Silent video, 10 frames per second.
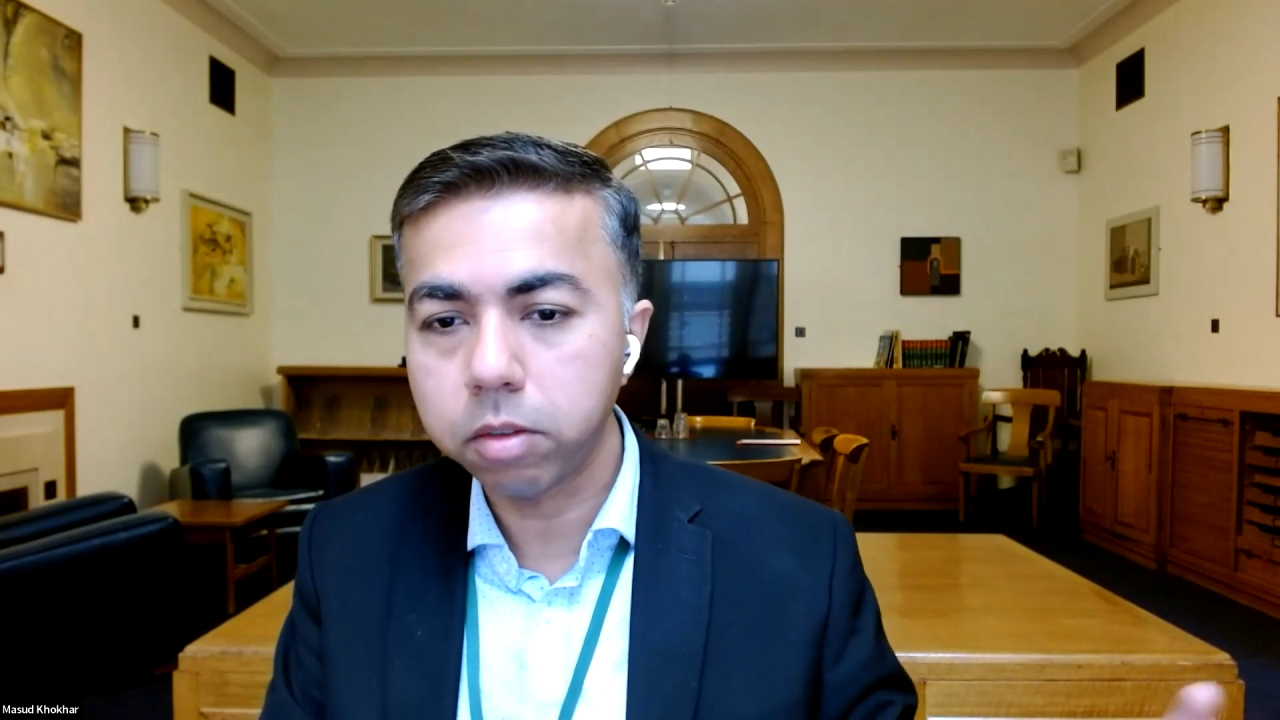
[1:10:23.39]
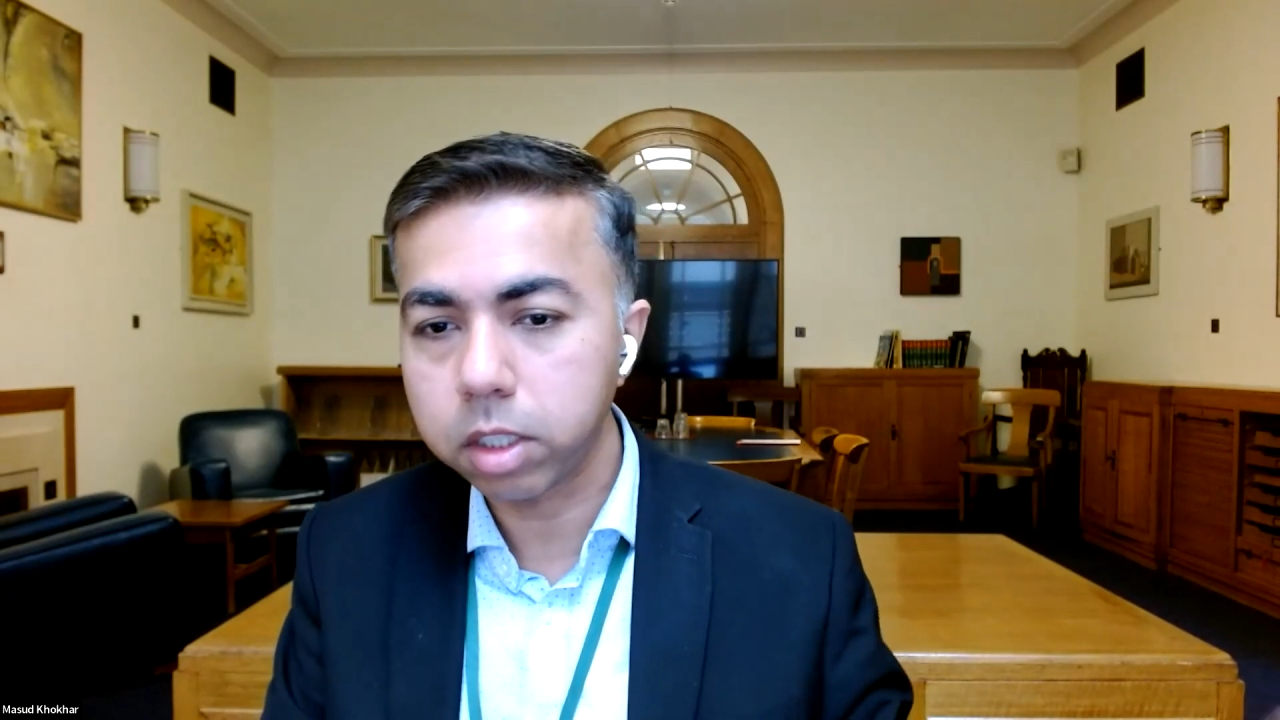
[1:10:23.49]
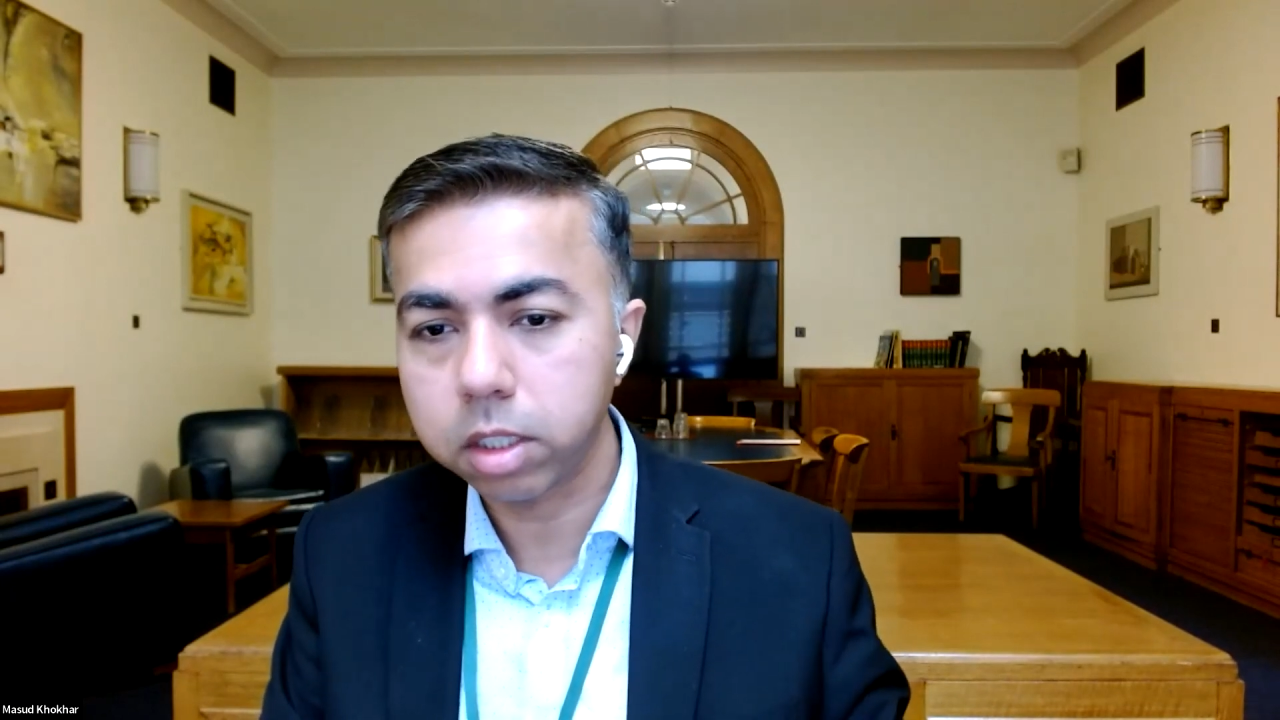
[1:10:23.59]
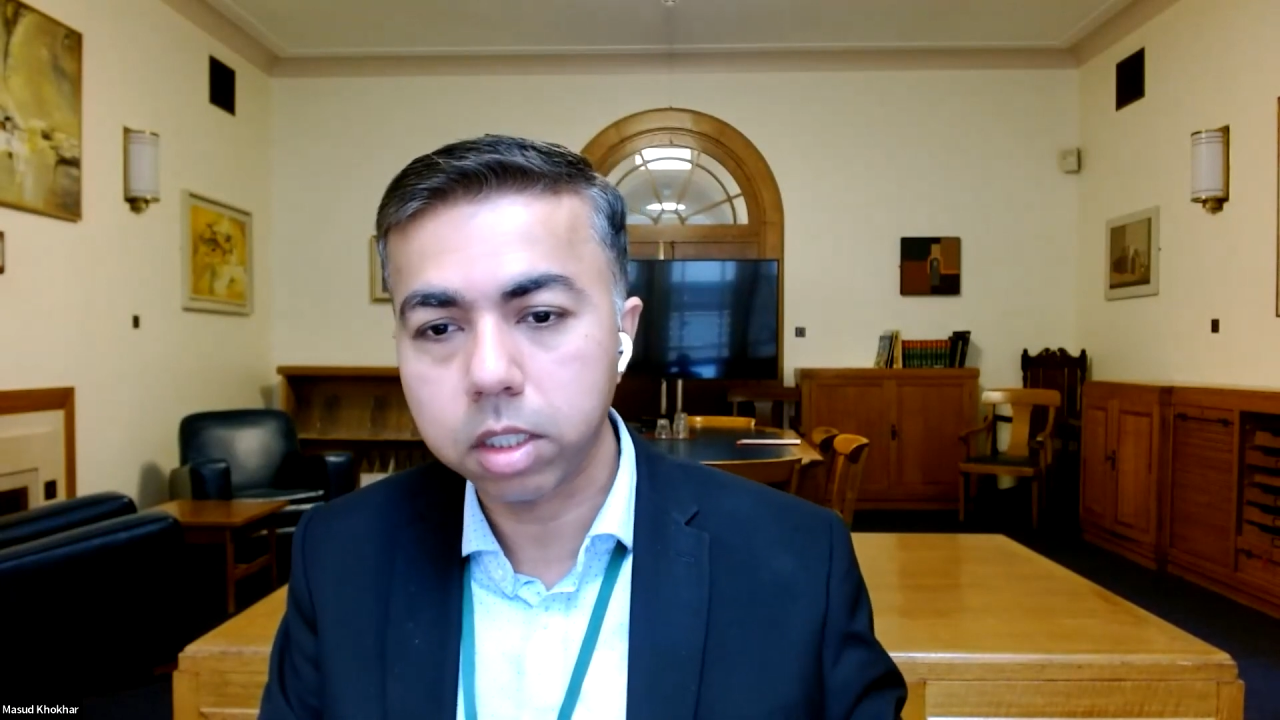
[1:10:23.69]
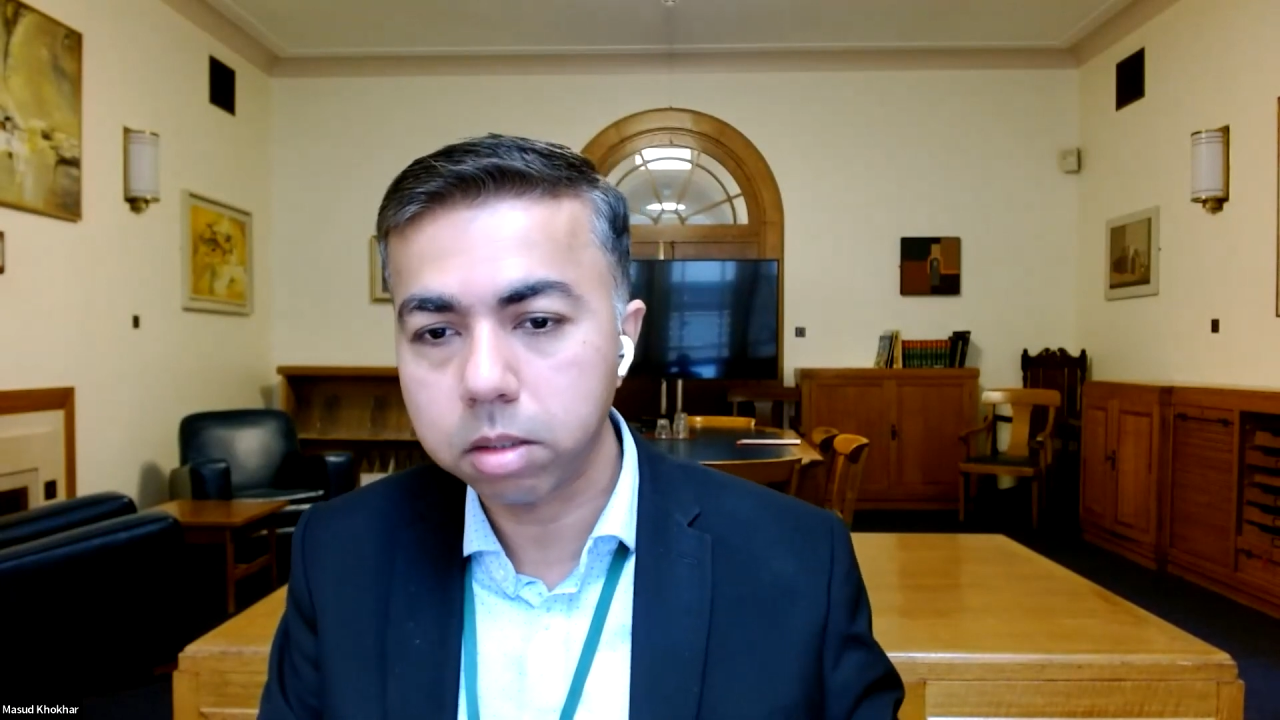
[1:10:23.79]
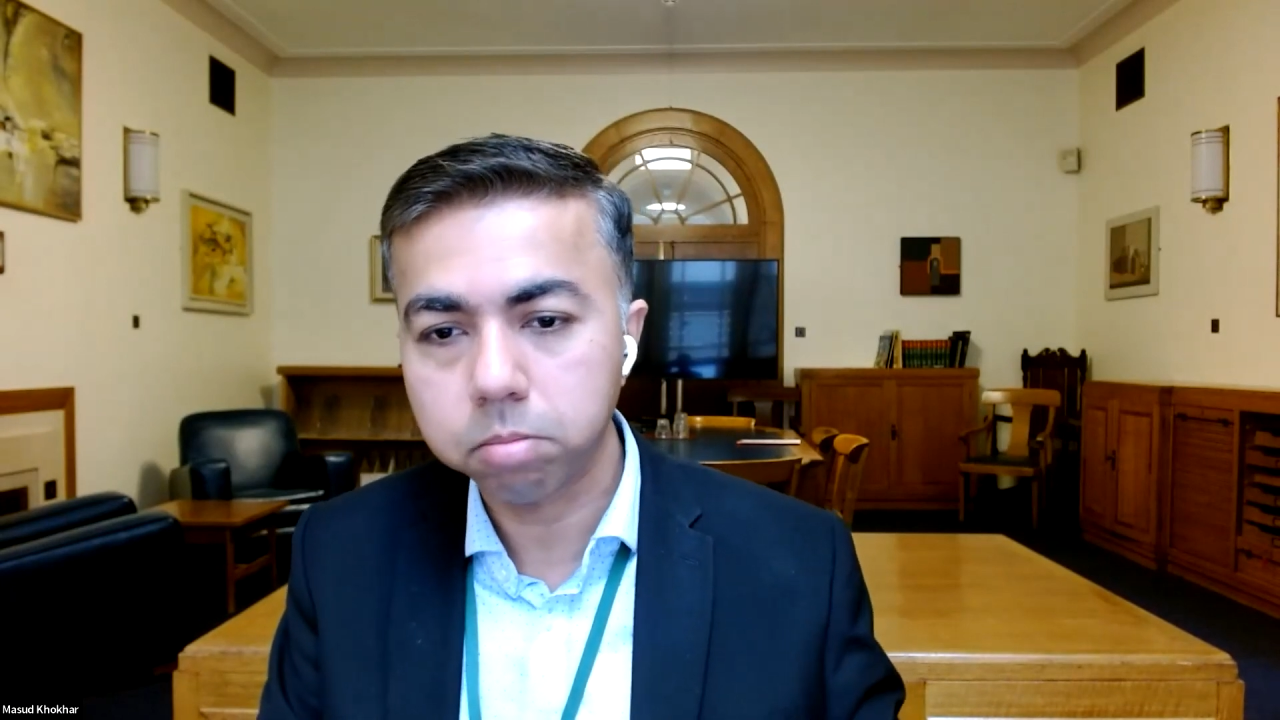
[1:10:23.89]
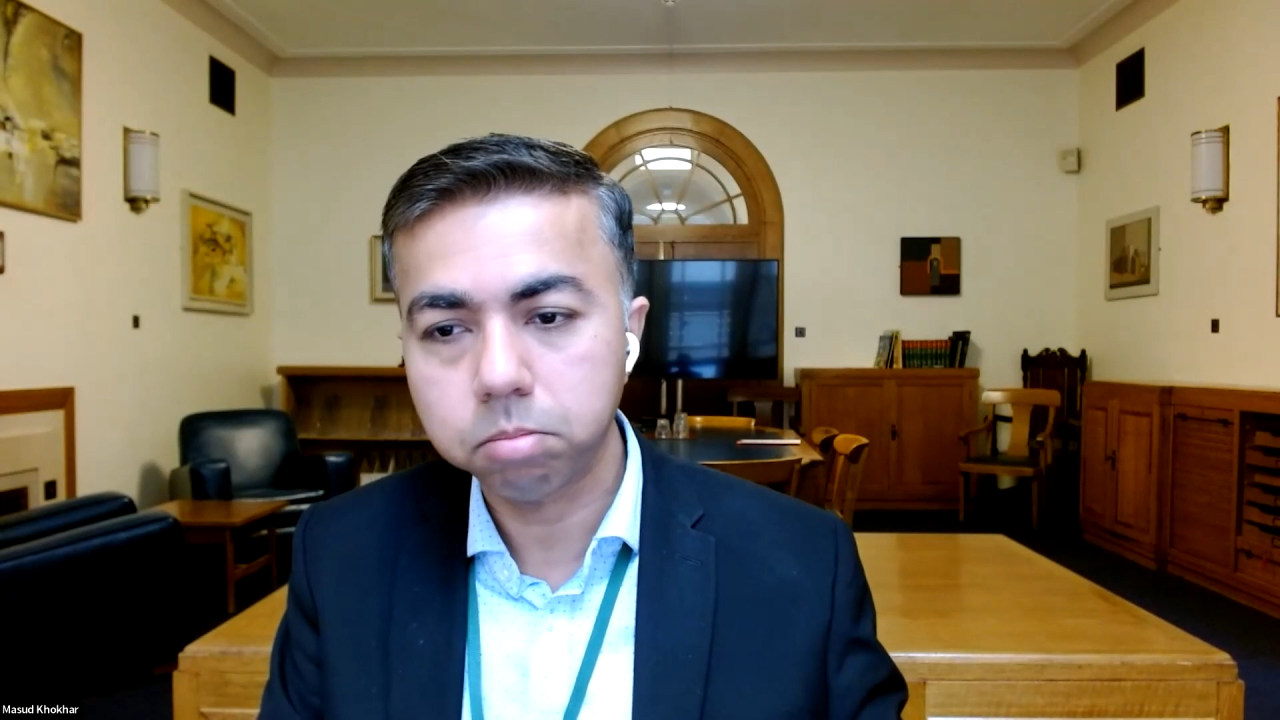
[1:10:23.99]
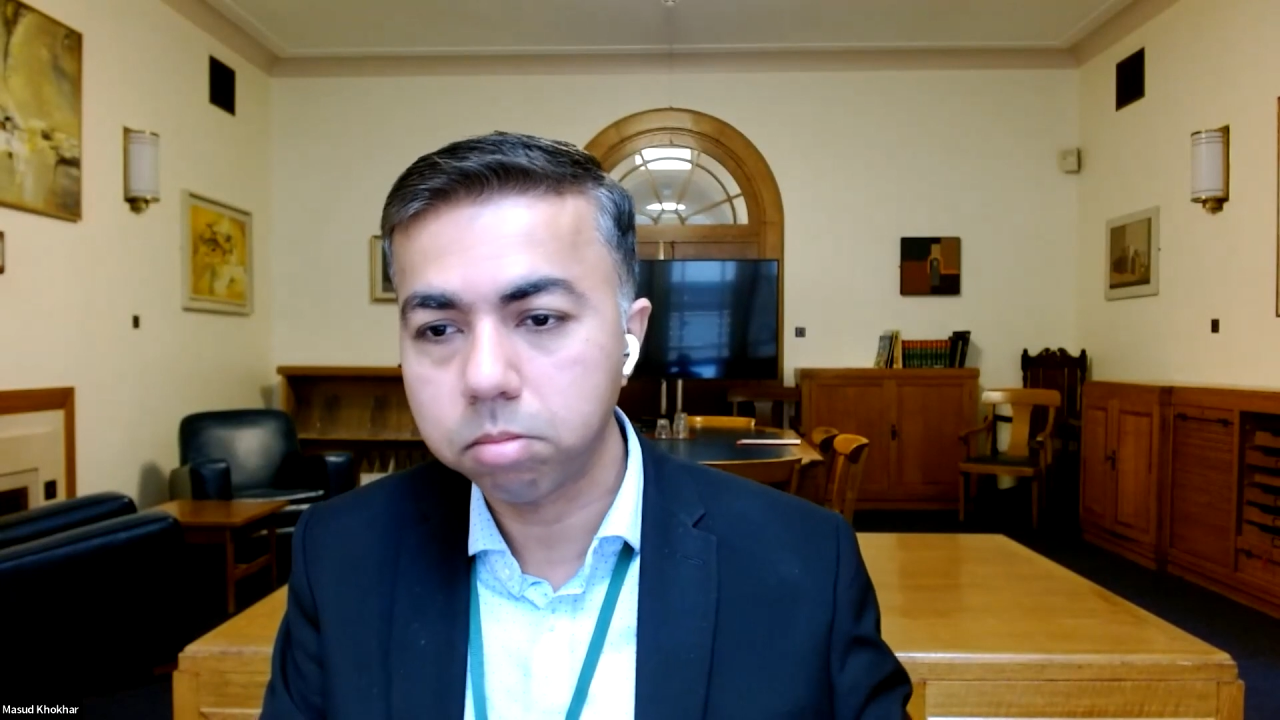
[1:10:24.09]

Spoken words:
versus